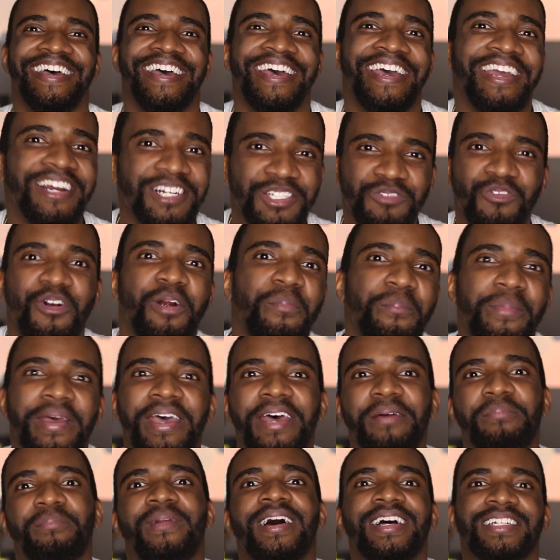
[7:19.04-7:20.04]
Here's where
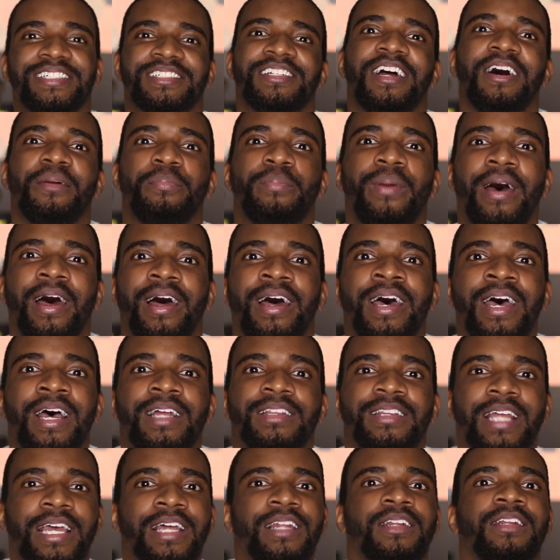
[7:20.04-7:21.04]
men mess up at.
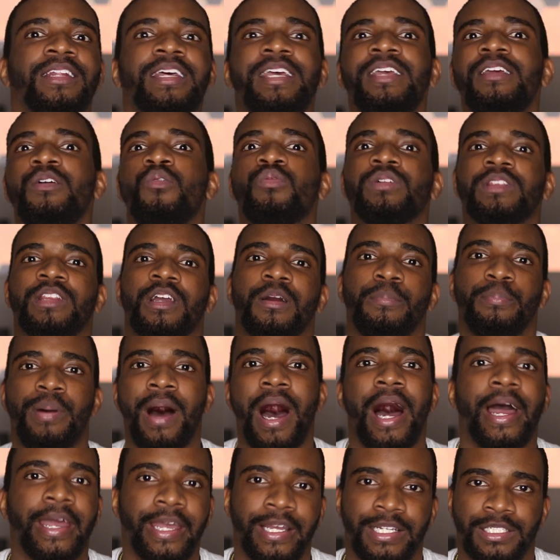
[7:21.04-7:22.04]
They lead with their
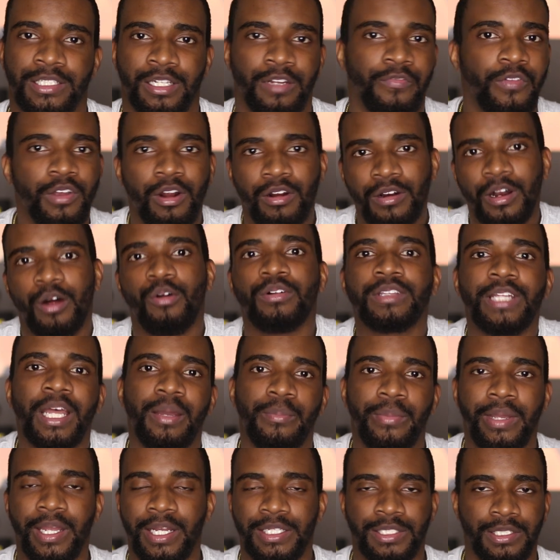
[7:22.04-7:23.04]
pockets. And if you don't know what
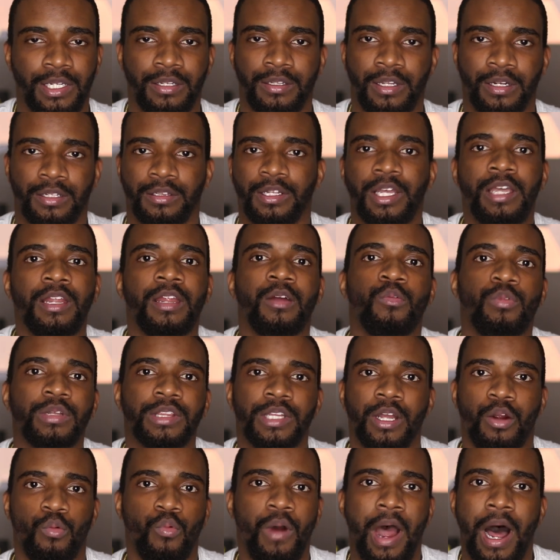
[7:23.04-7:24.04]
that means, that they're leading with
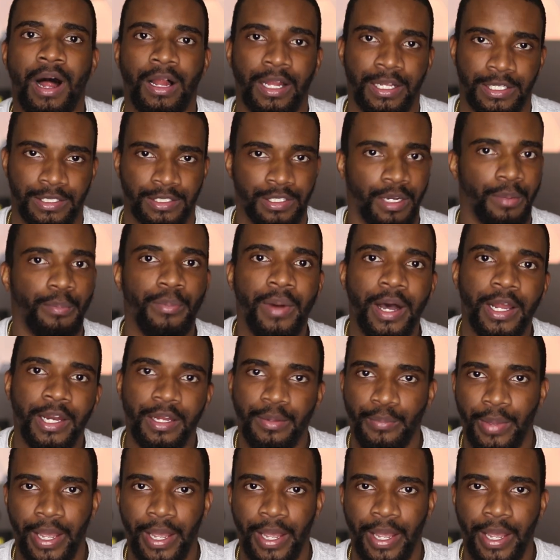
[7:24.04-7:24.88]
their wallets, their money